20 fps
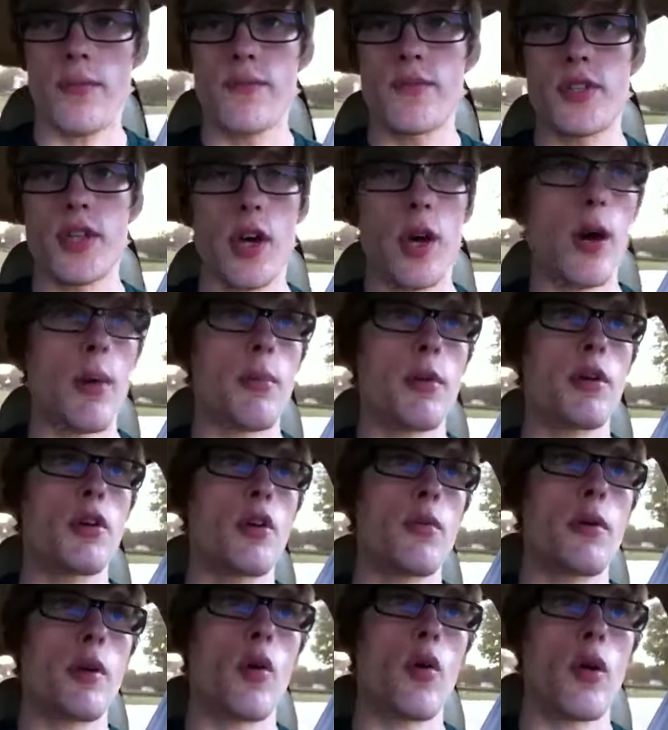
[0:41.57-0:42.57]
So I'm going to
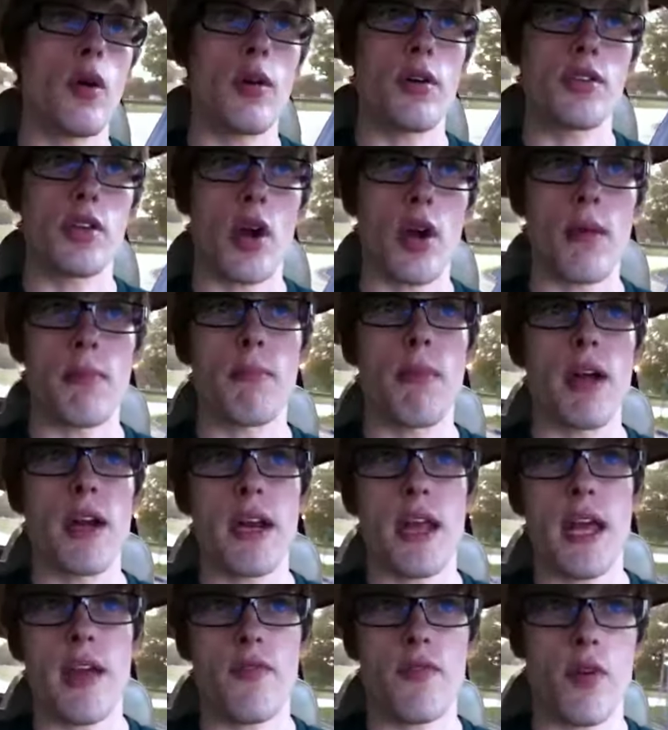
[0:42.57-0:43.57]
do them in order starting
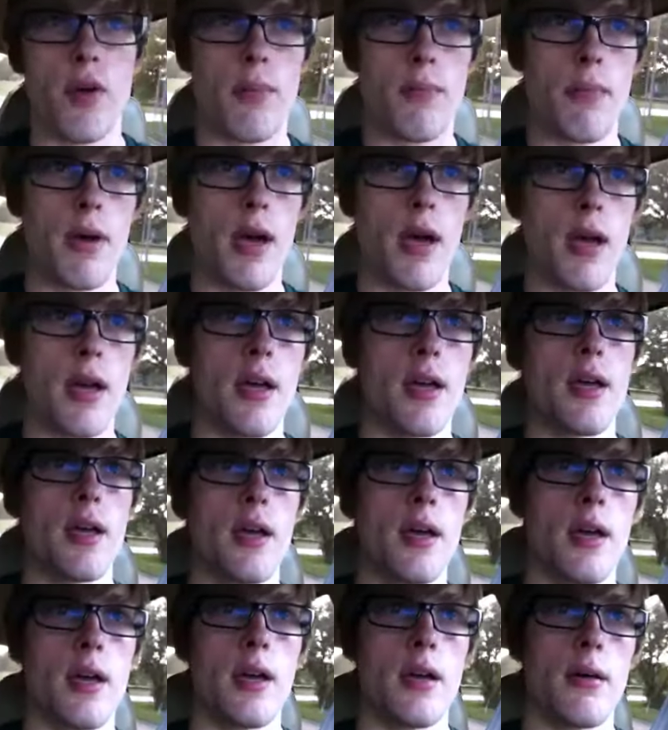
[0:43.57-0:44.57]
Monday from
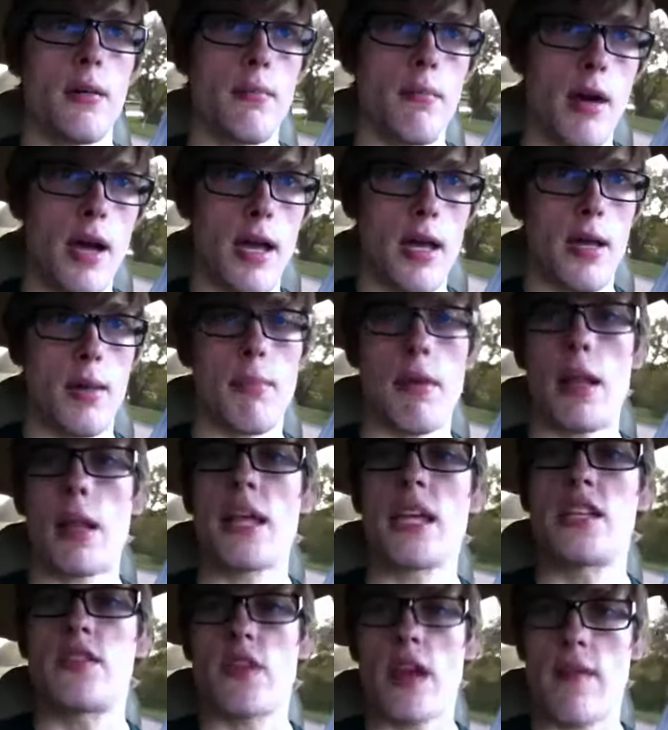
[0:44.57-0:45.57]
my
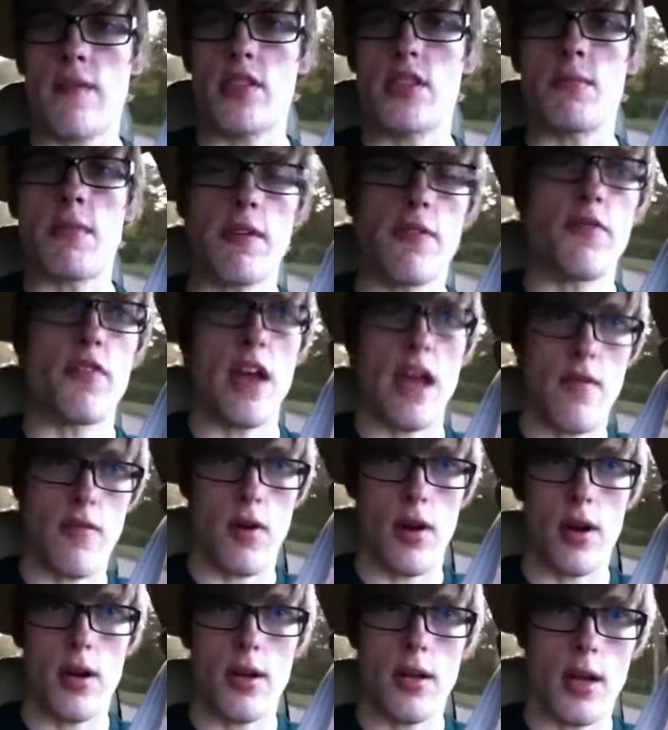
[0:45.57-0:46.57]
least favorite to my
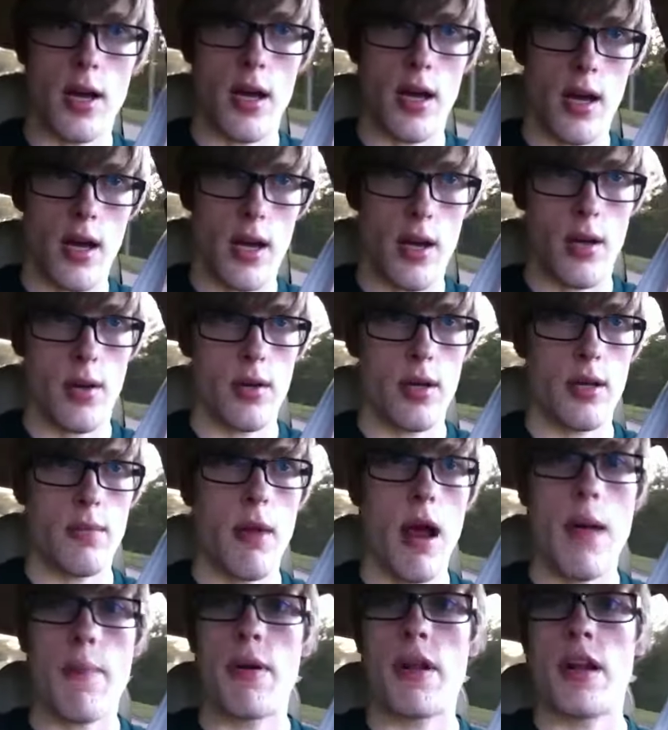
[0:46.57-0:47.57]
favorite, in
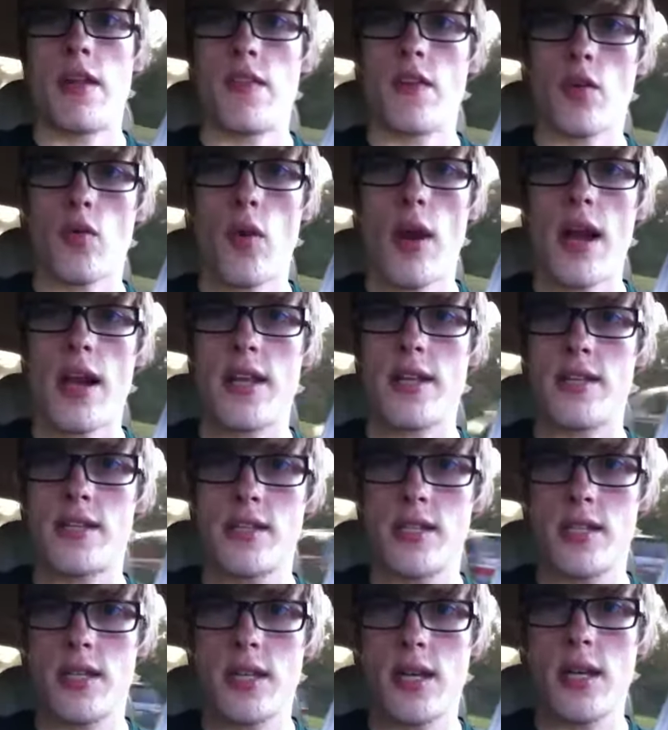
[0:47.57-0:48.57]
my opinion, the
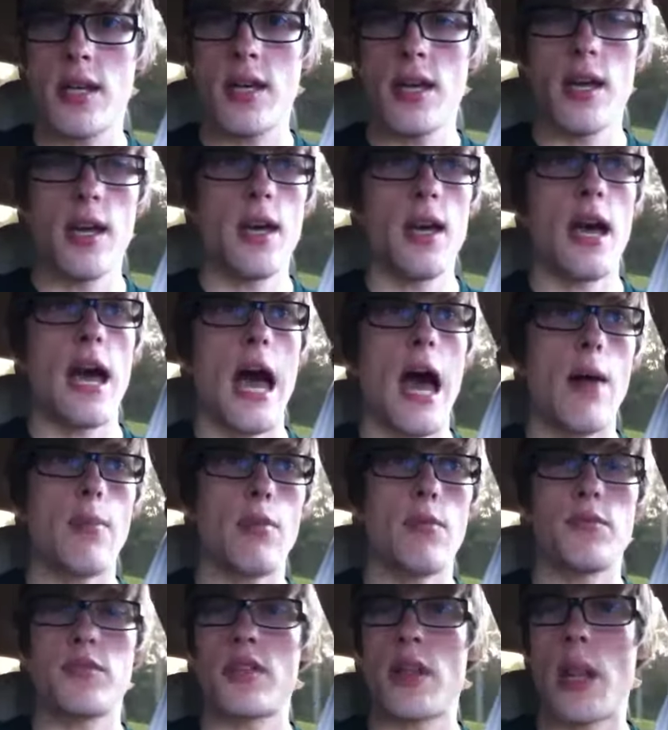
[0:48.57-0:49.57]
greatest
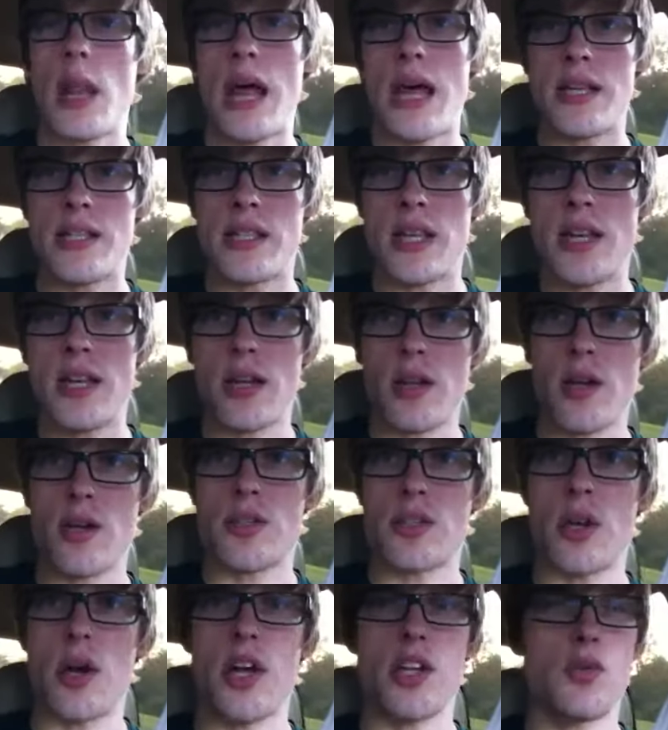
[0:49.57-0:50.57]
albums of the last 10 years.
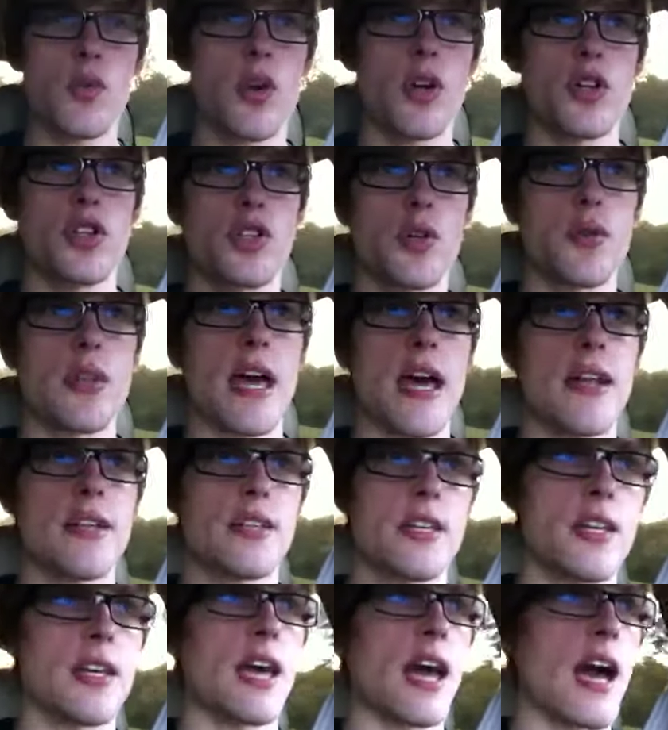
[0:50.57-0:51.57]
So I just wanted to shoot that
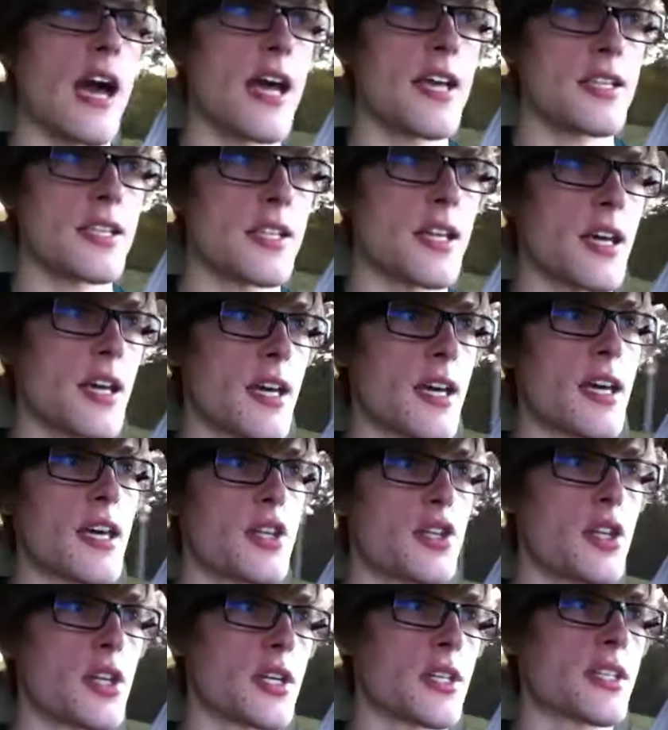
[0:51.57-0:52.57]
to you guys and
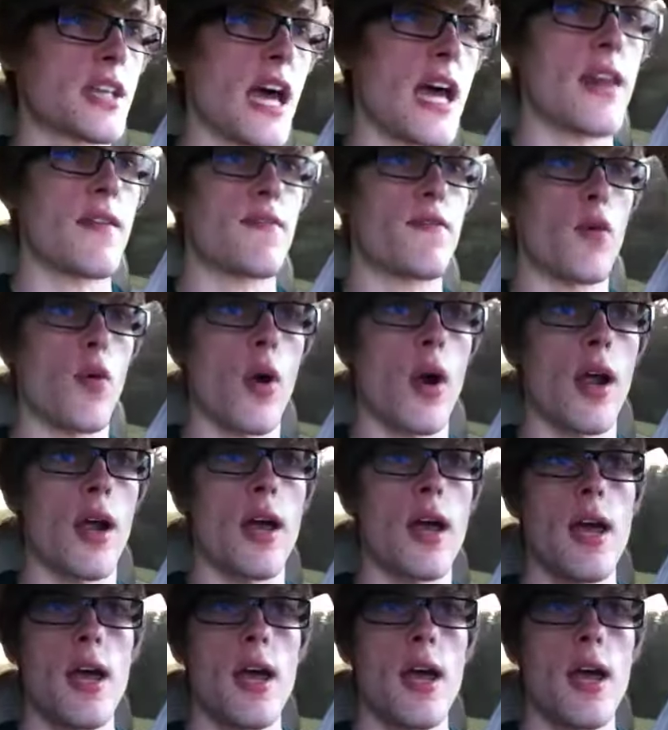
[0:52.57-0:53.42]
get you excited for it.